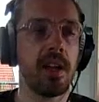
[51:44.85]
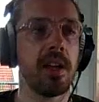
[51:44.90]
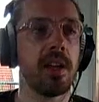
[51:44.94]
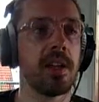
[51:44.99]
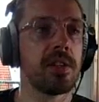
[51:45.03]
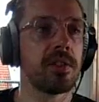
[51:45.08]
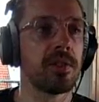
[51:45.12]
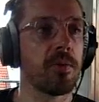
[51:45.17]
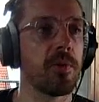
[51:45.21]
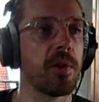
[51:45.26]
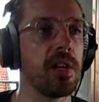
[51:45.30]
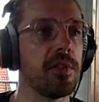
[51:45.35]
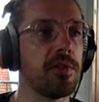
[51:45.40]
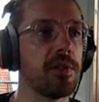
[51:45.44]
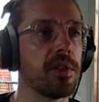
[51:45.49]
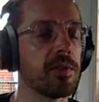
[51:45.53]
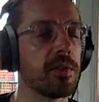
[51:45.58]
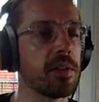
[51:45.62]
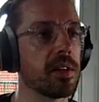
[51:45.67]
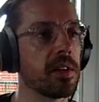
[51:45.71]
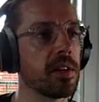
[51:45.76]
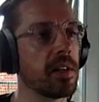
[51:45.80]
So when you
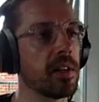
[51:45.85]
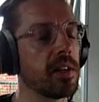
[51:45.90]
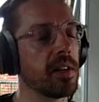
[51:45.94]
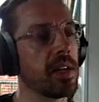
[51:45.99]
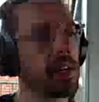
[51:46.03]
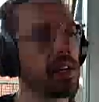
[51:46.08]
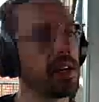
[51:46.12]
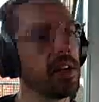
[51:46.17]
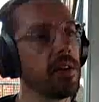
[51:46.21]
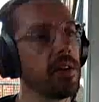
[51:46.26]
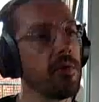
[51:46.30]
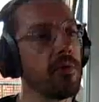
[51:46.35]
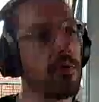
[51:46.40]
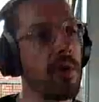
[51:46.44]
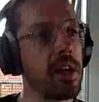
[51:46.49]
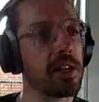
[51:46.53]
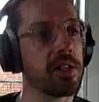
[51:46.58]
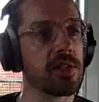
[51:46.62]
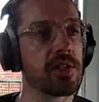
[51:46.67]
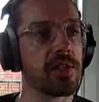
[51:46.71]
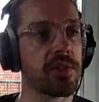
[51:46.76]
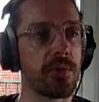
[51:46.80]
do like an array
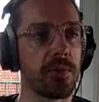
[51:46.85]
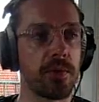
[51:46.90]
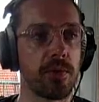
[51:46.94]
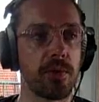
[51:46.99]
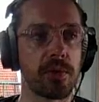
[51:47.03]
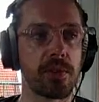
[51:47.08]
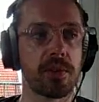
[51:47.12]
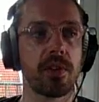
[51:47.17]
sort